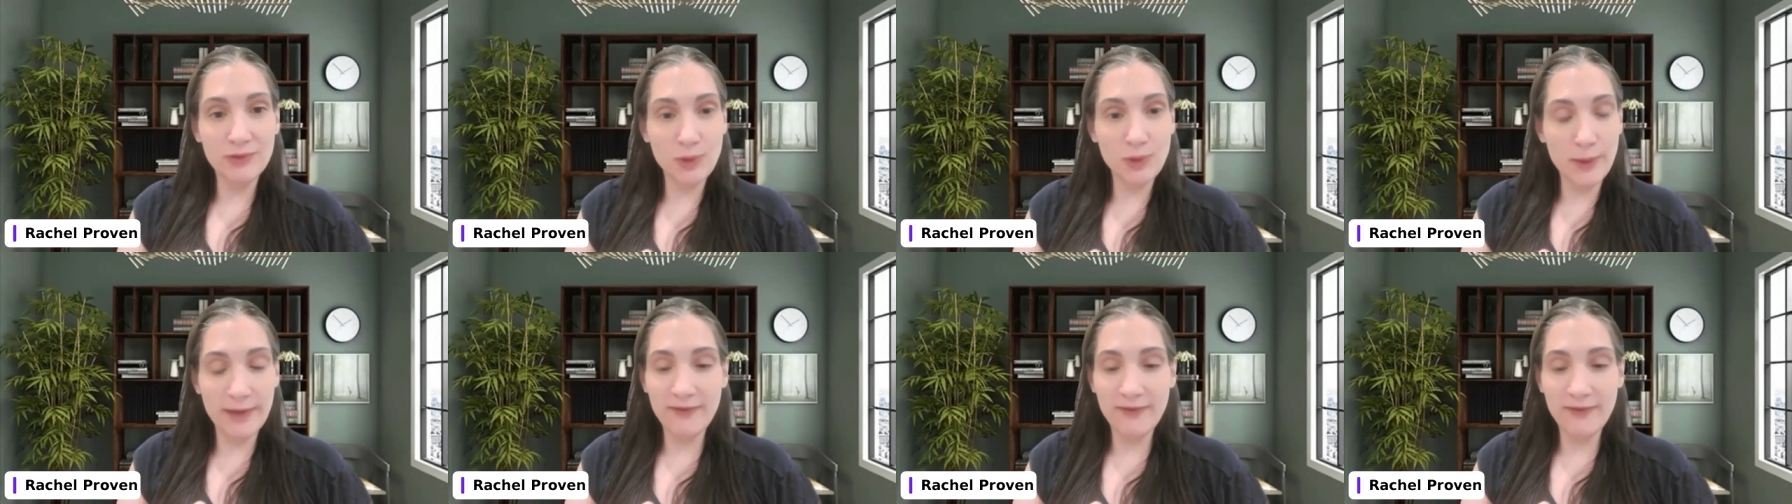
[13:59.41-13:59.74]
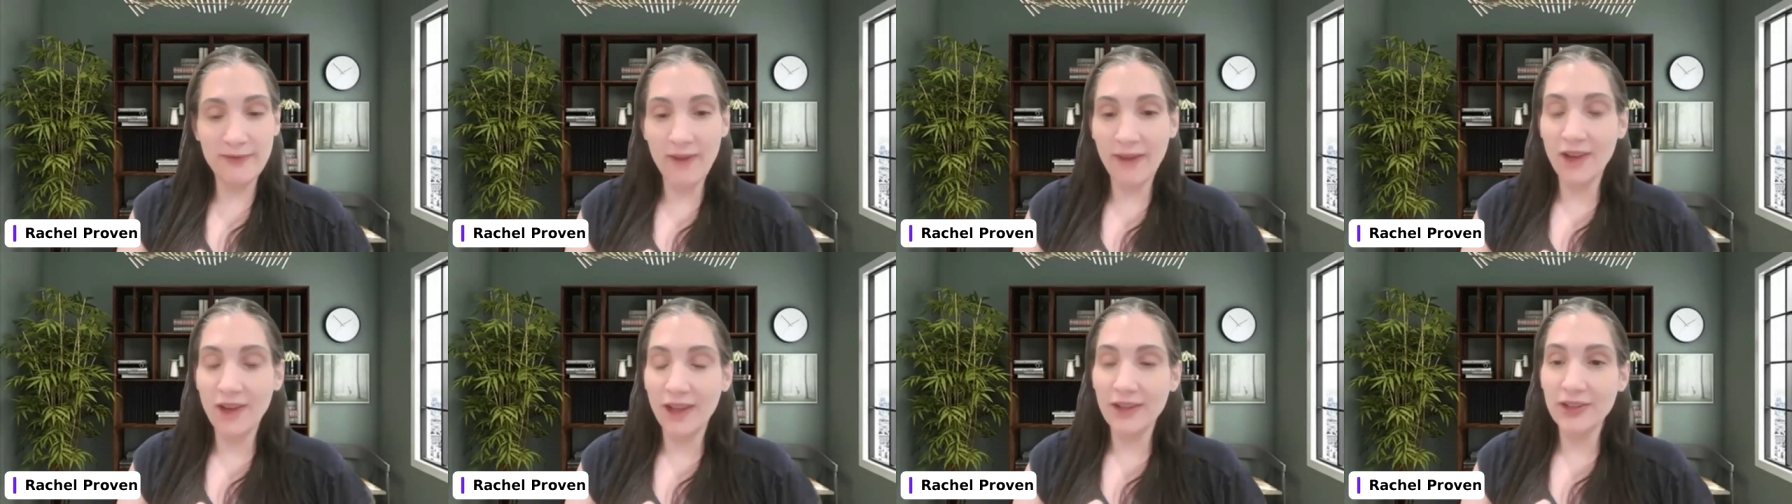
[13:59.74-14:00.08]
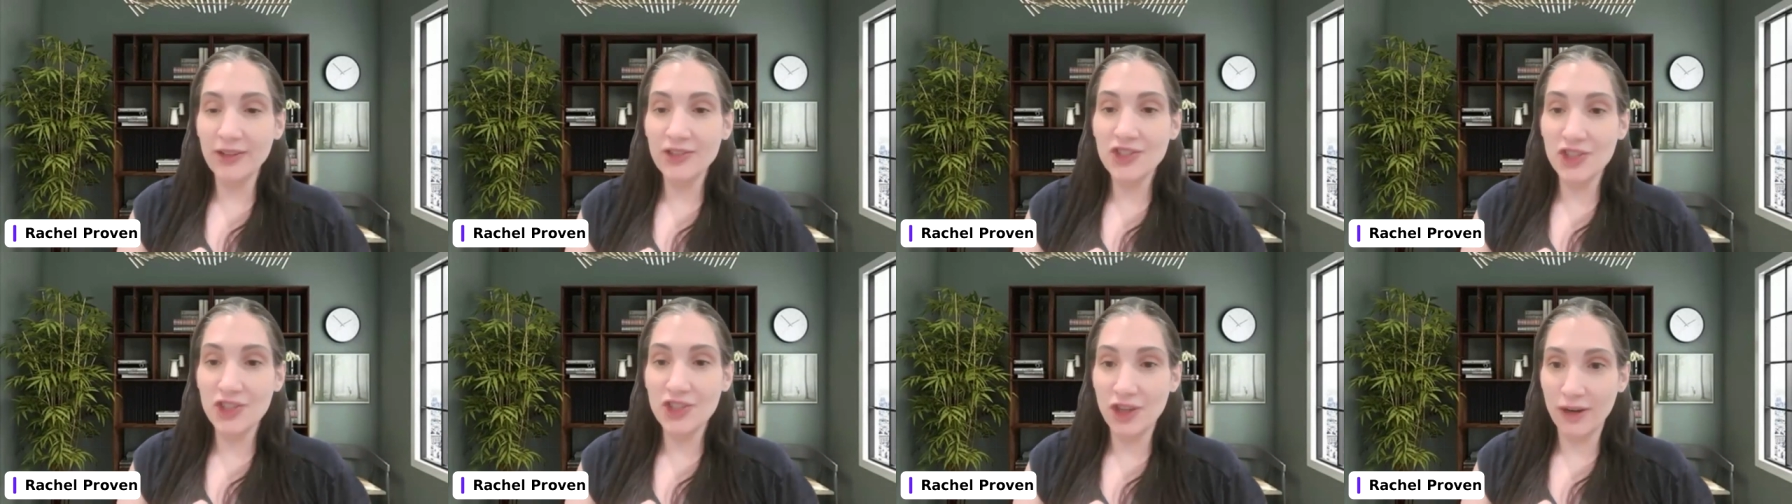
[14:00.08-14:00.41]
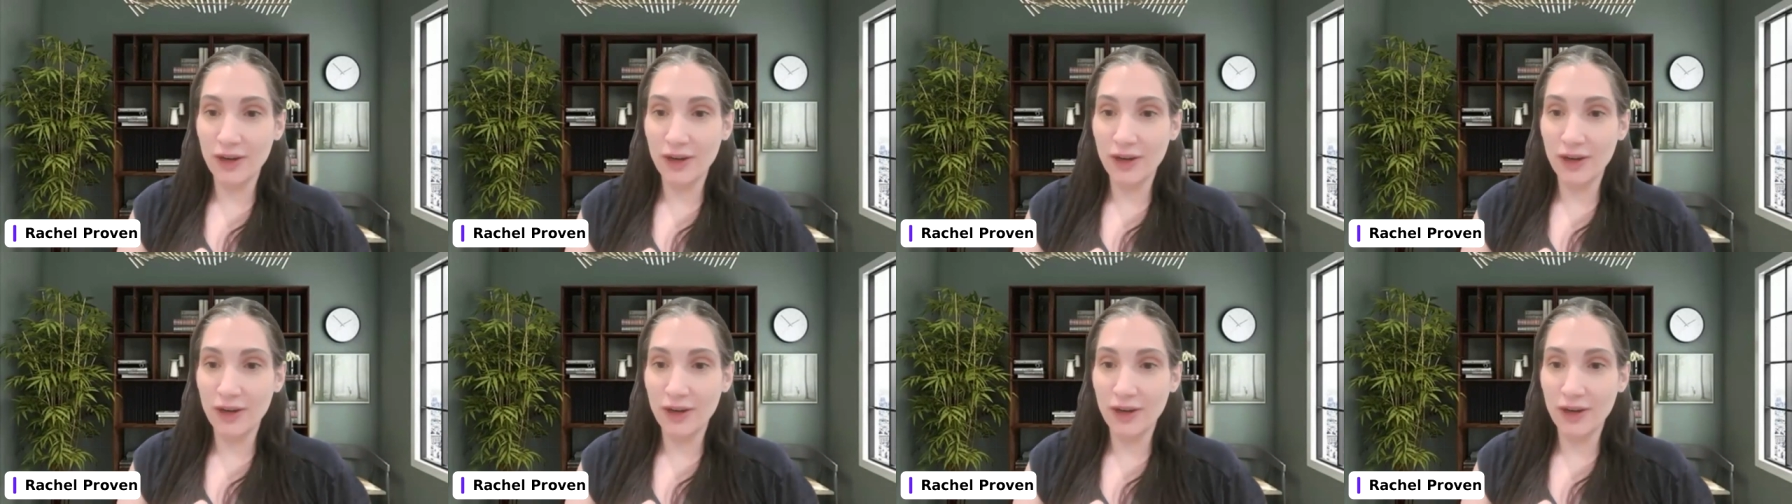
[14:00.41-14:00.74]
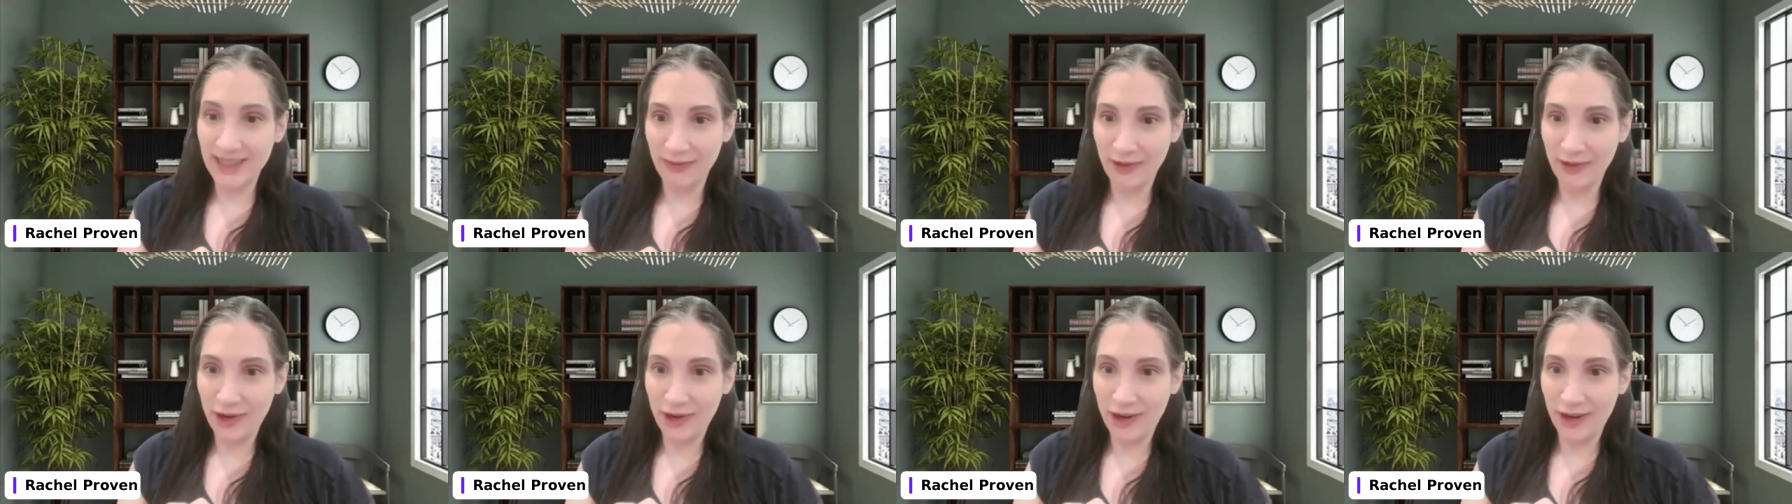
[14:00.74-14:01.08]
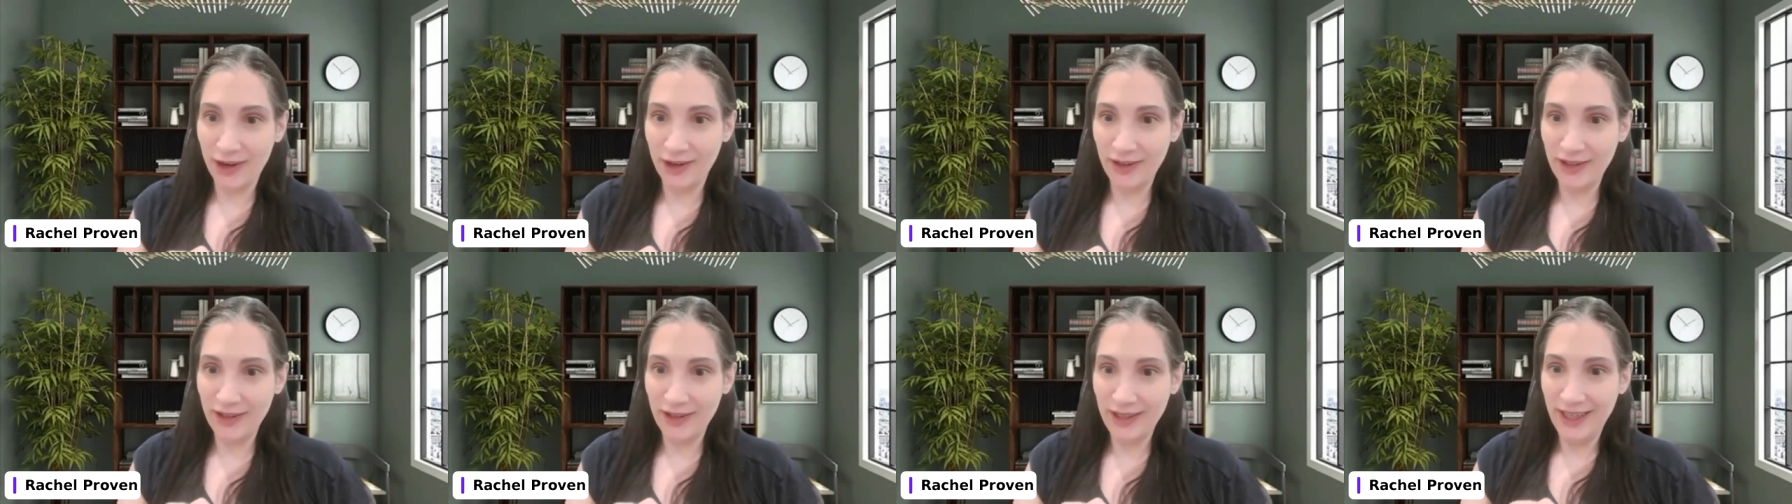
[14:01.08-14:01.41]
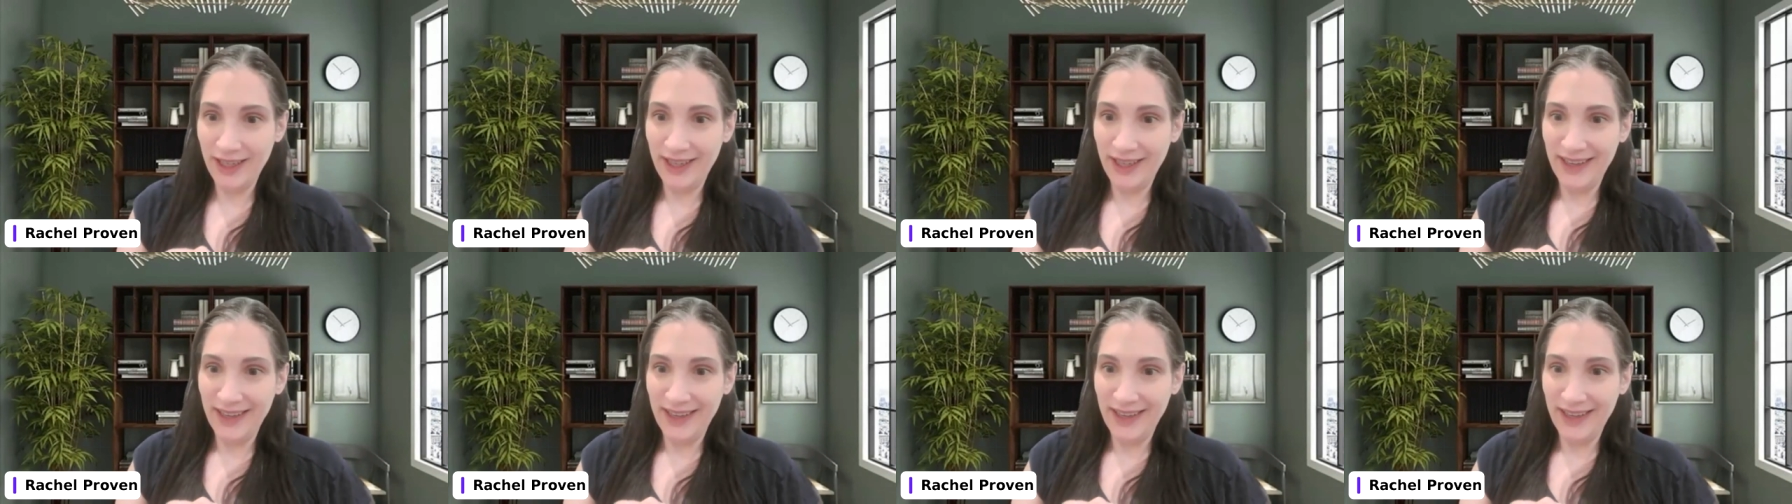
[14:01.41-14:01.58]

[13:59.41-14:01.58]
$25 Starbucks gift card,